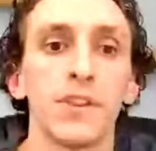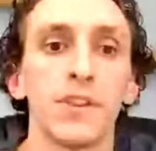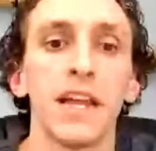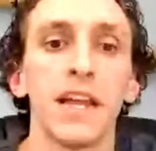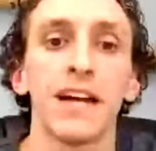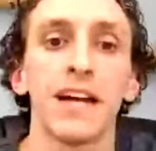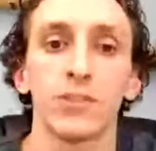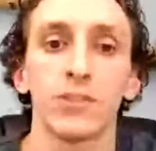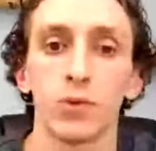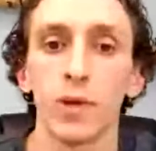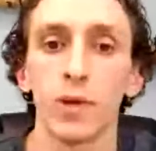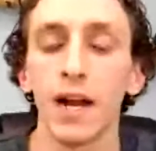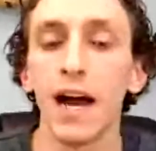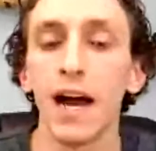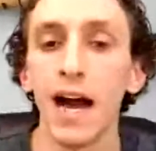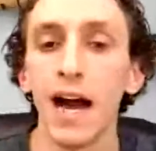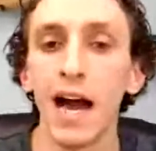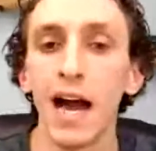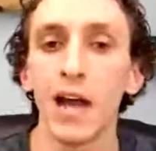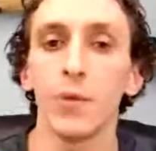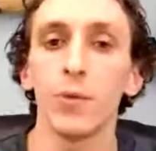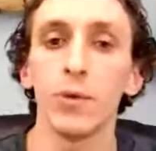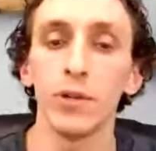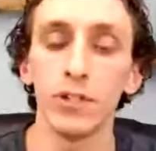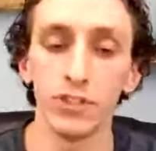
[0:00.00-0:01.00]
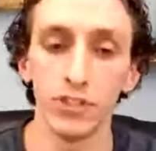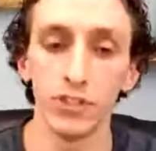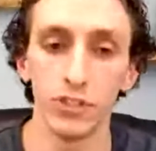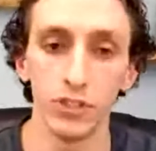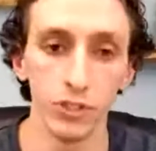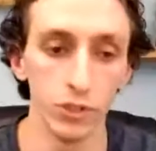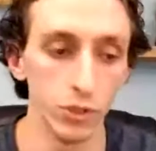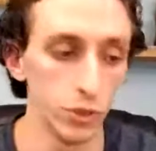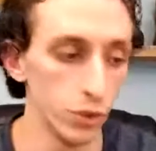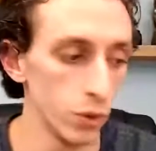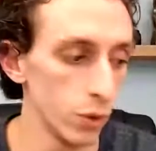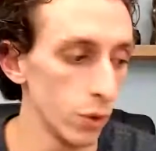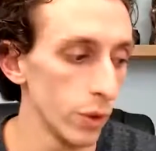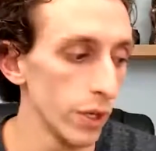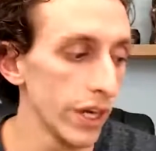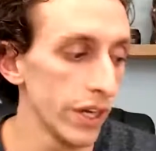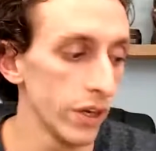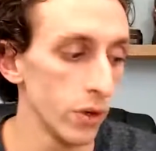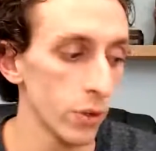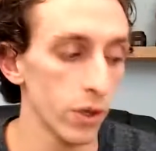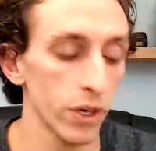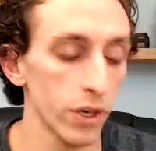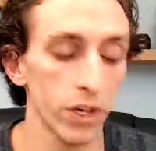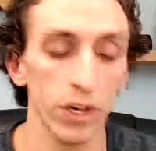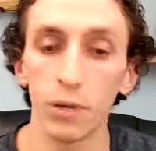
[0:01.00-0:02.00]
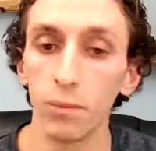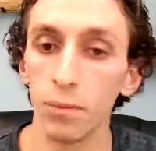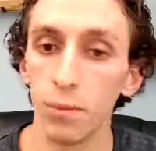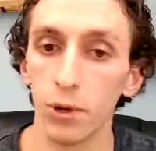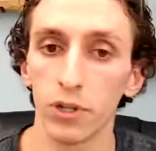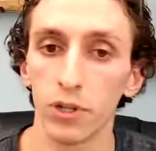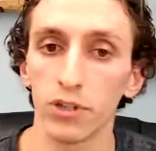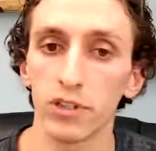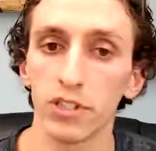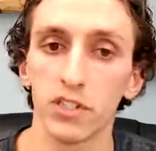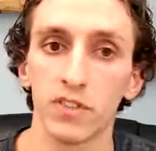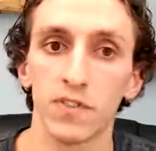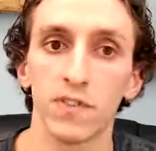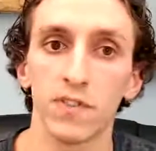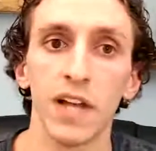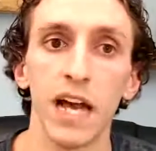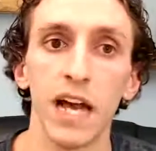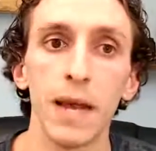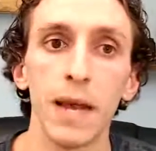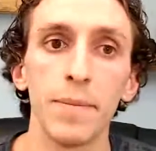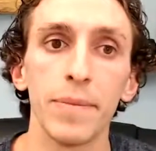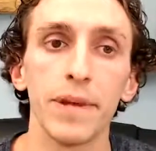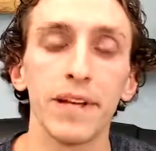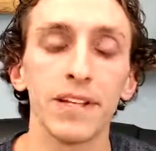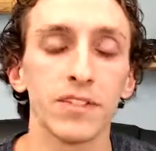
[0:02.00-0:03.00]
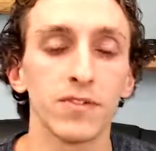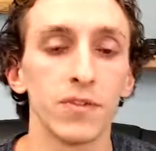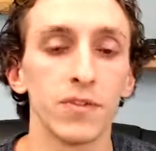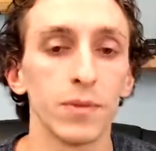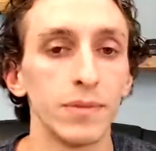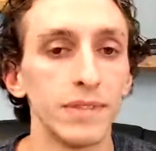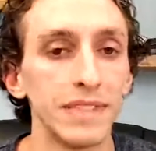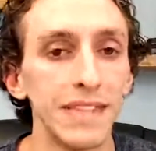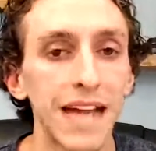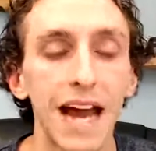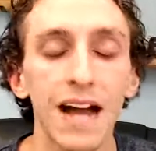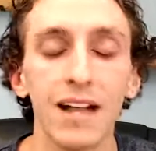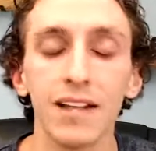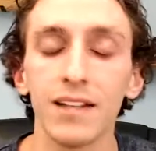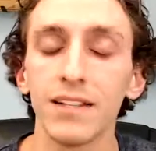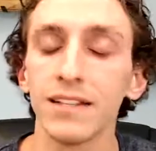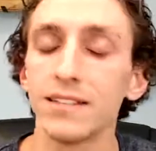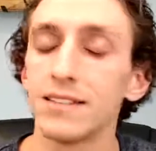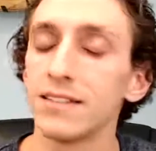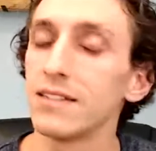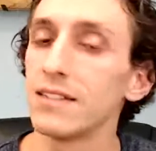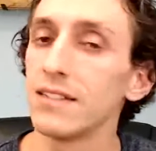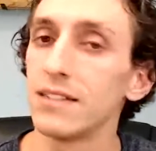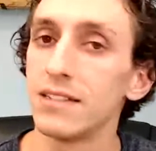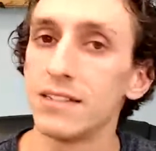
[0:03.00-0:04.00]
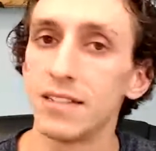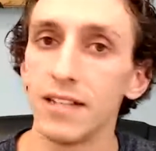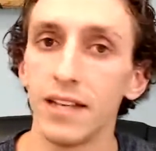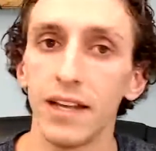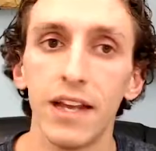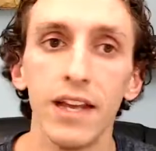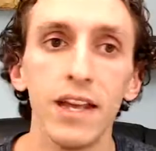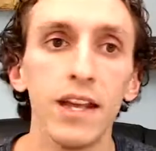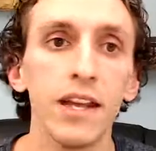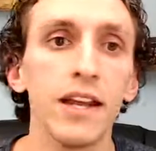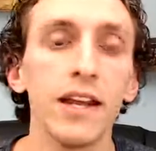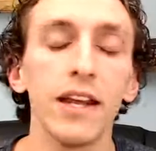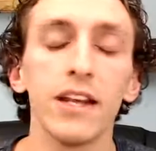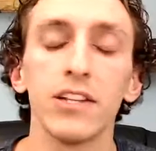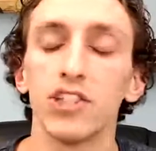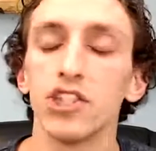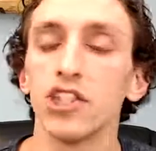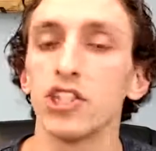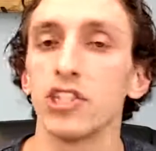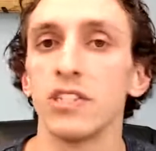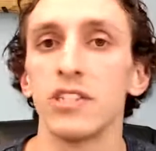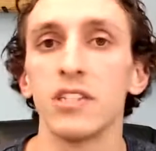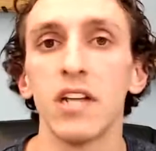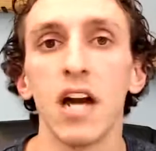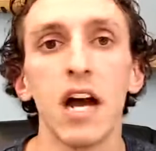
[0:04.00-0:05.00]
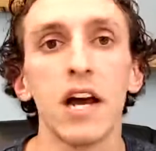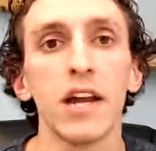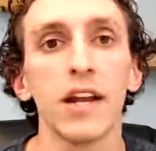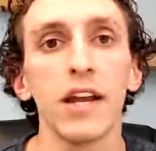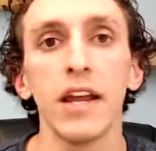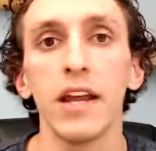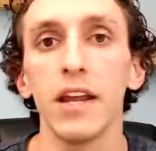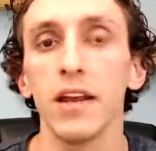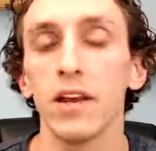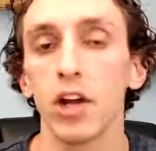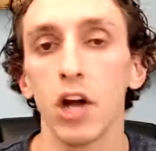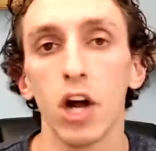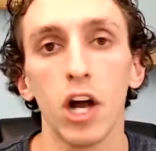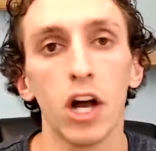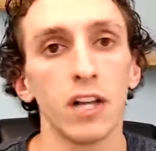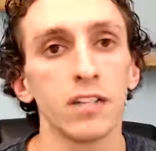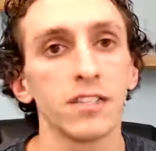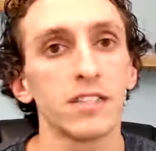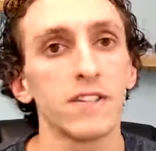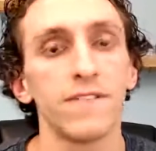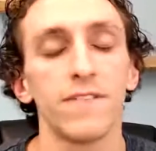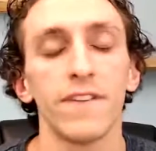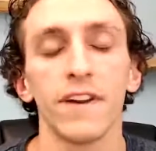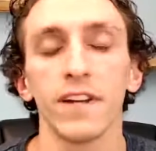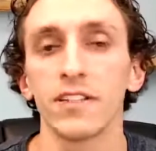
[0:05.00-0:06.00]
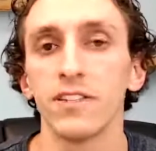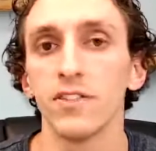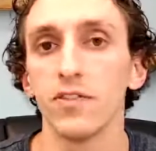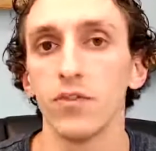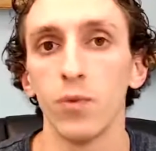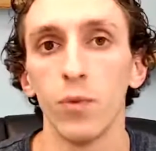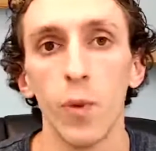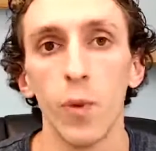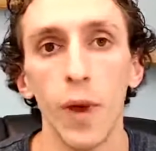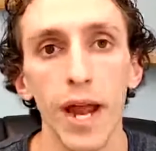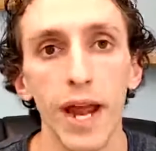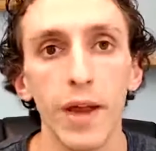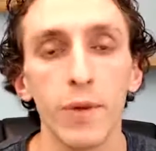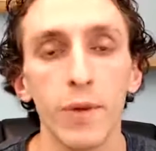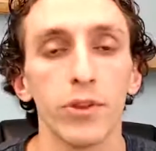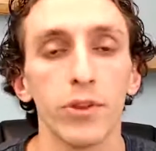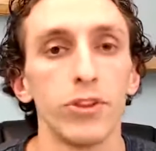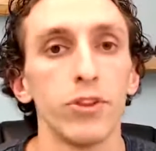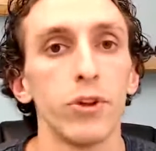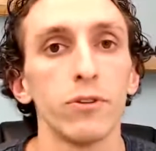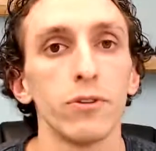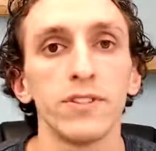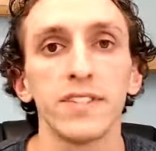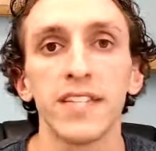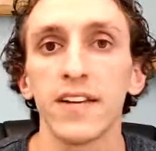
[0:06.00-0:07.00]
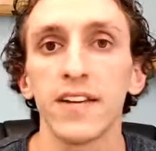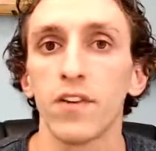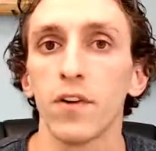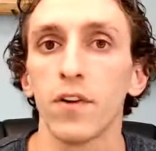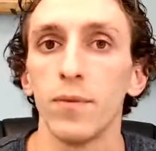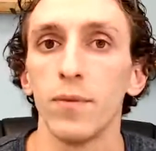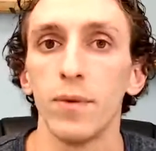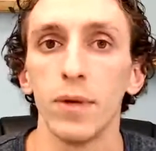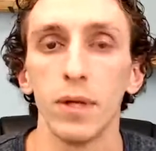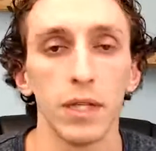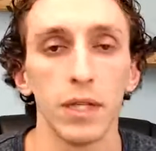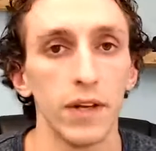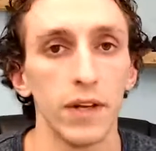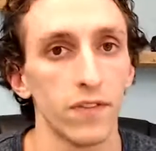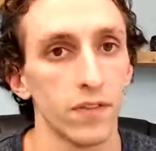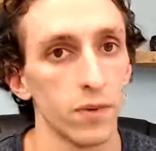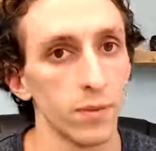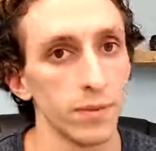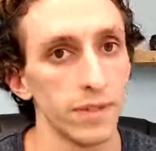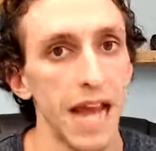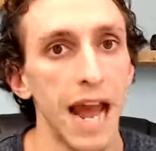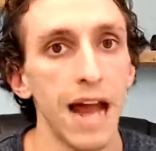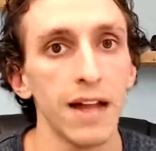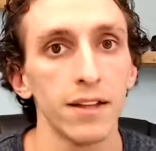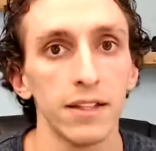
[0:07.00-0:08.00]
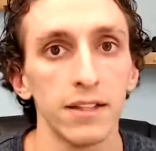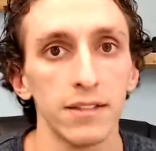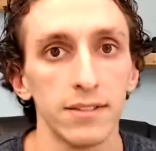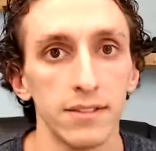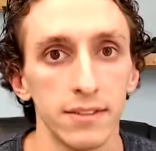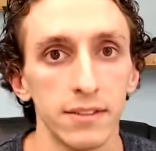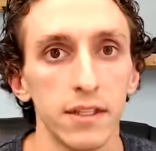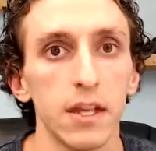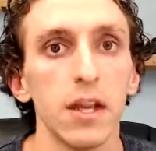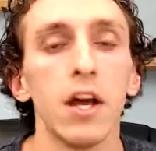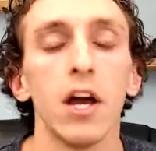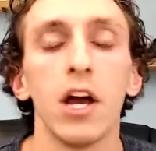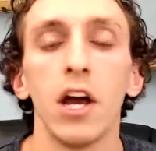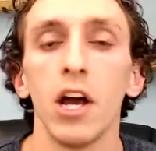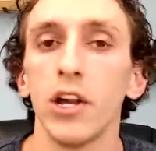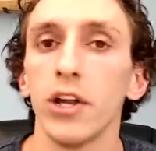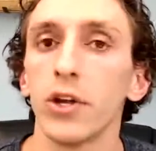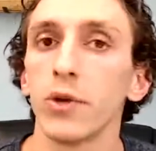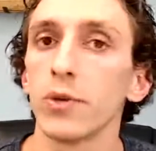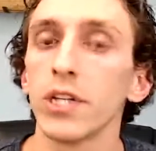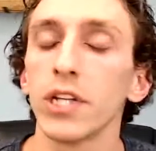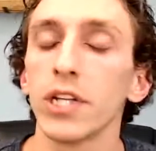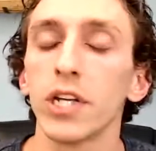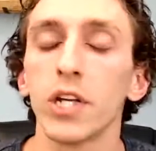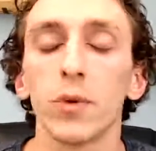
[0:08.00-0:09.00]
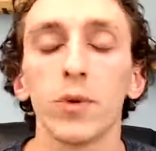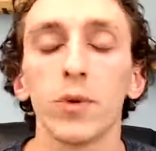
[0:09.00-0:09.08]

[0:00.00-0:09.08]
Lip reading: that's what I would do in order to book this flight, because from Dallas to Tahiti, it's just not a cost-effective way with no saverability from Dallas. You're really going to look to